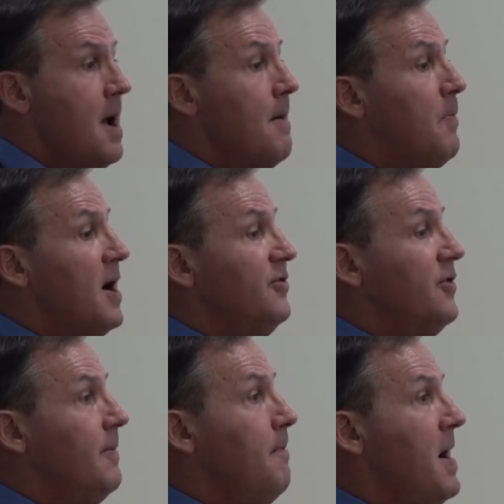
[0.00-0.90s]
but
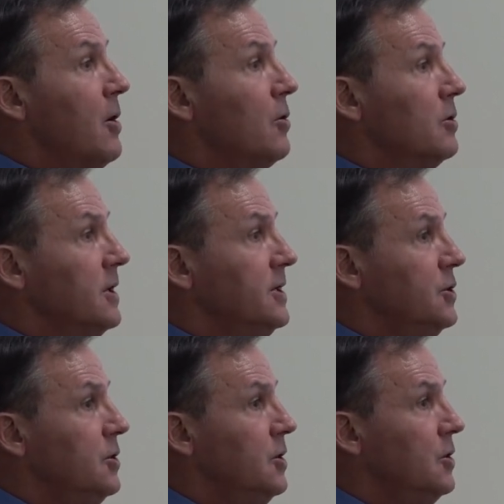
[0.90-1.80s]
the
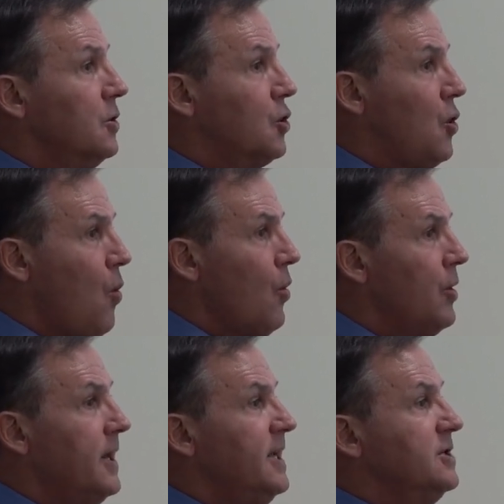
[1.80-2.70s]
Maryland
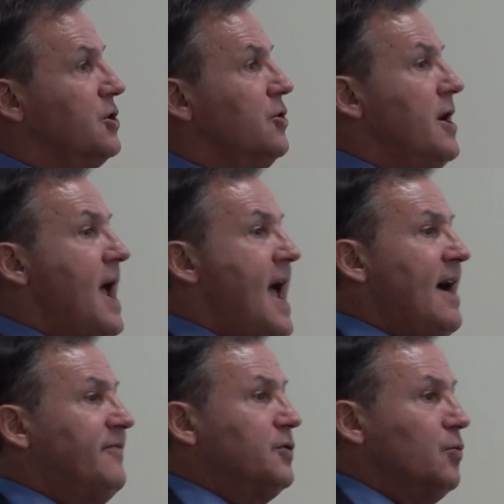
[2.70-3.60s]
court is going to
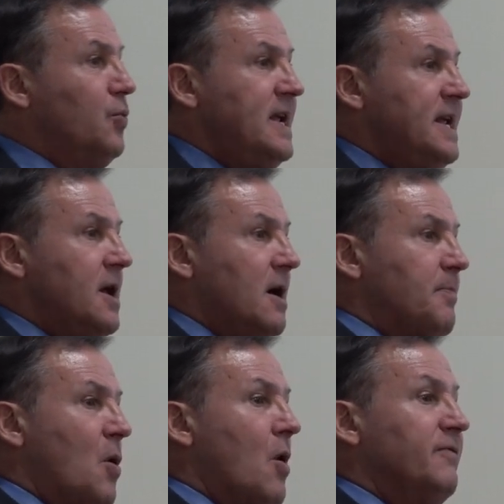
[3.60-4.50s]
have to read
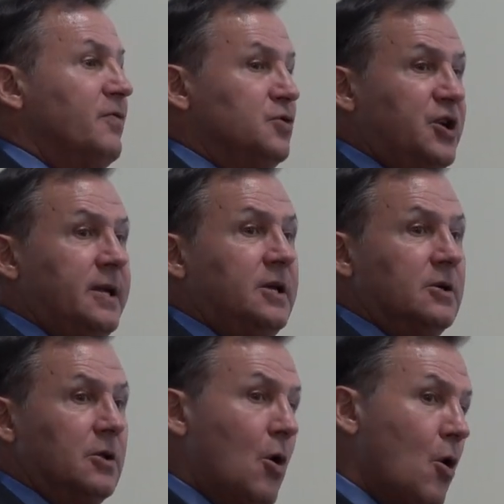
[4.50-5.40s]
up on Virginia
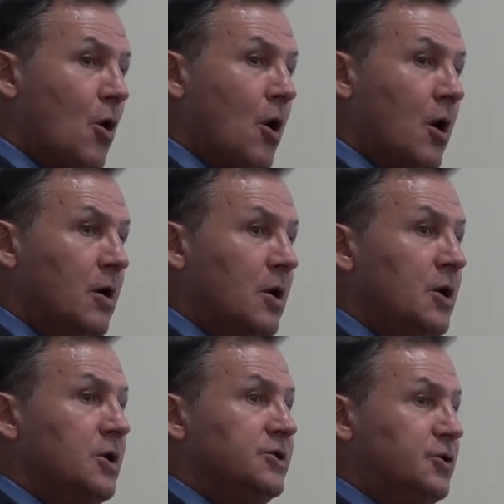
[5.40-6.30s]
law
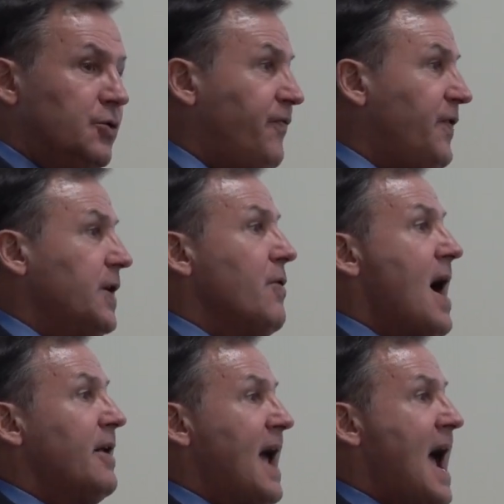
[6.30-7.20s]
to figure
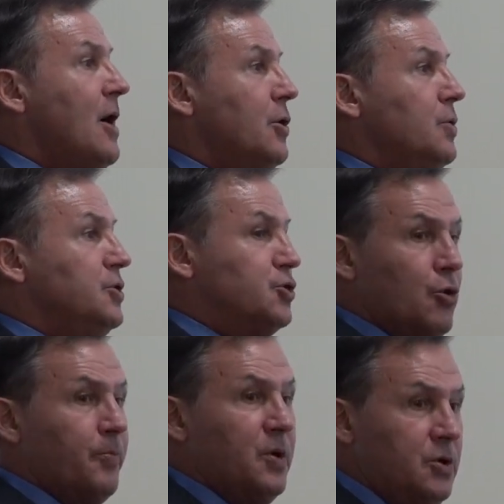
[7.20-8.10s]
out how to
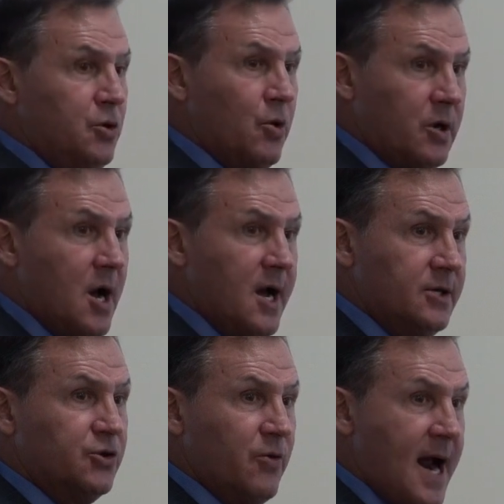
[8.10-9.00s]
interpret your
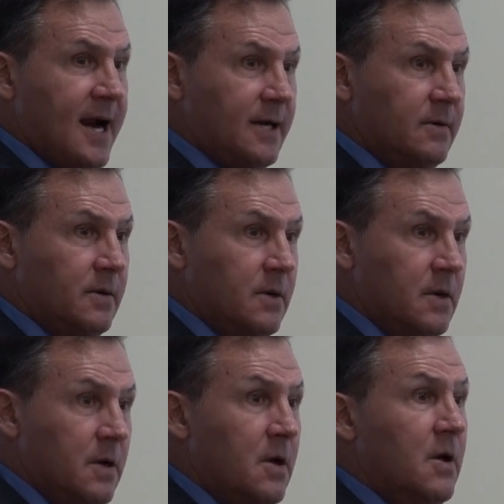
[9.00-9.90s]
contract.
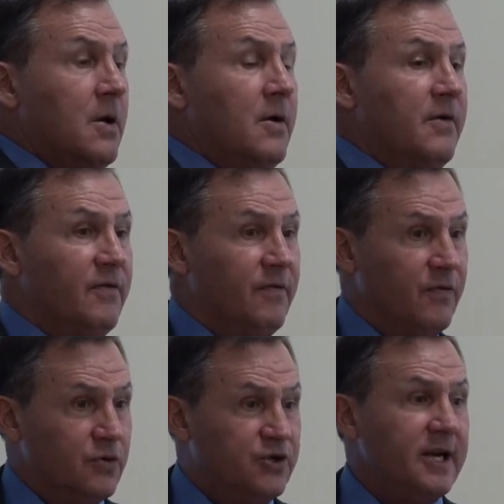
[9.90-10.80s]

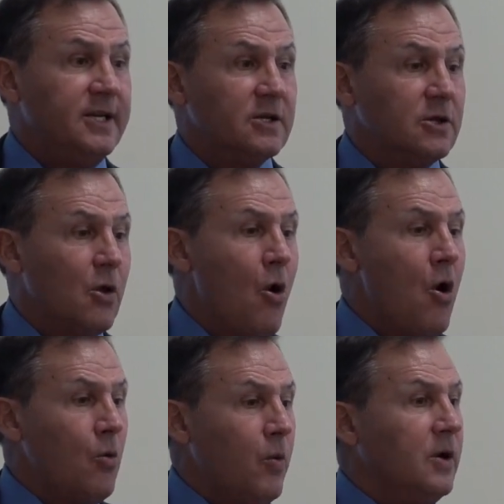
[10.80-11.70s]
Virginia
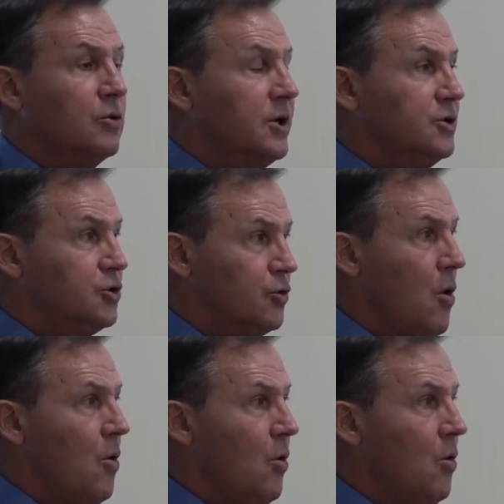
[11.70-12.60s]
law will
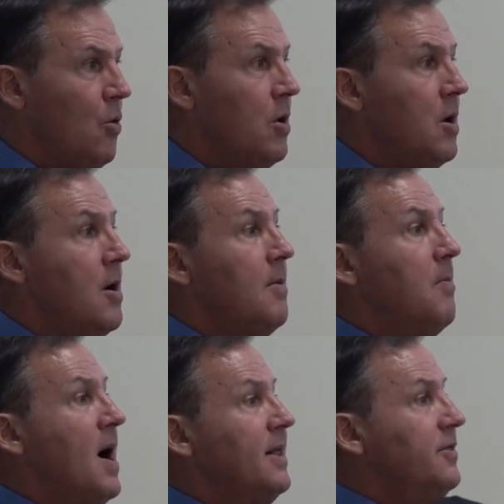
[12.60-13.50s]
control,
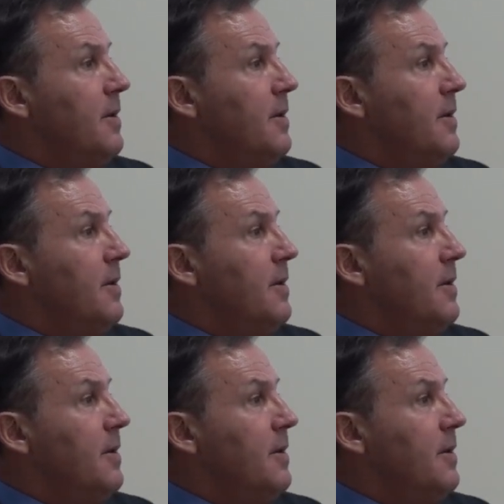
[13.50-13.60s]
but the